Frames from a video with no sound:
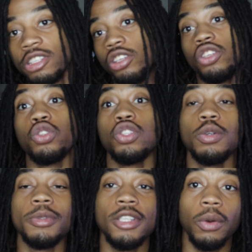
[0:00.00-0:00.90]
So
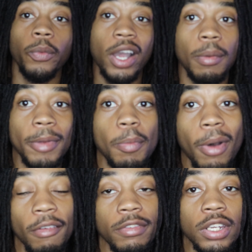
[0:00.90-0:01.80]
YouTube is gonna recommend
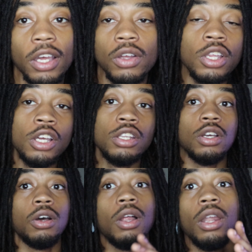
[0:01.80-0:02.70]
my video
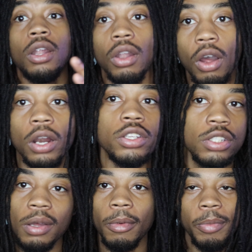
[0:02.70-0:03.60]
to a large
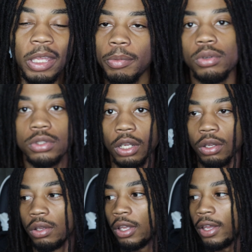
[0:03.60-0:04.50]
sum of people.
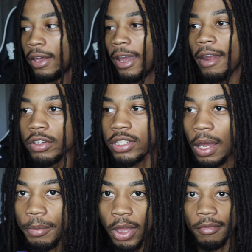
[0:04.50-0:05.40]
So every
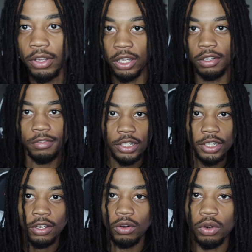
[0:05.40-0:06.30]
time you have a good
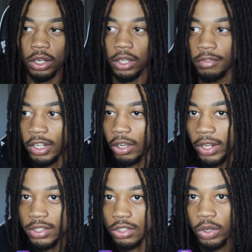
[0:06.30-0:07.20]
video or a video
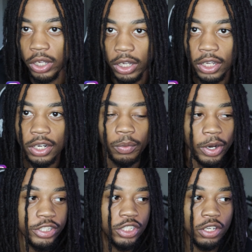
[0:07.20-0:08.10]
that's doing good in the
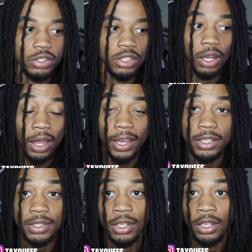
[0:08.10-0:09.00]
ratios, the
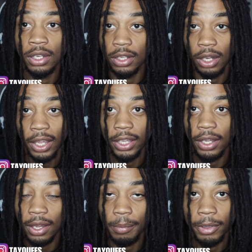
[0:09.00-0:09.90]
like,
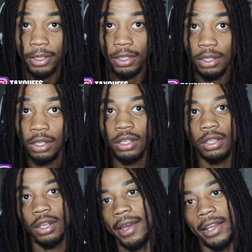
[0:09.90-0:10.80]
comment,
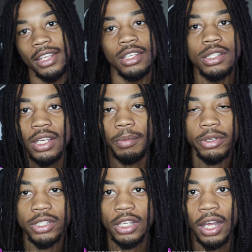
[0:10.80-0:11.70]
I think it's
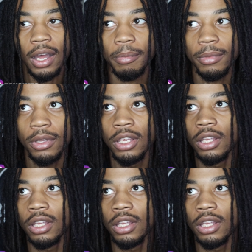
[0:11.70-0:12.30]
10% comment.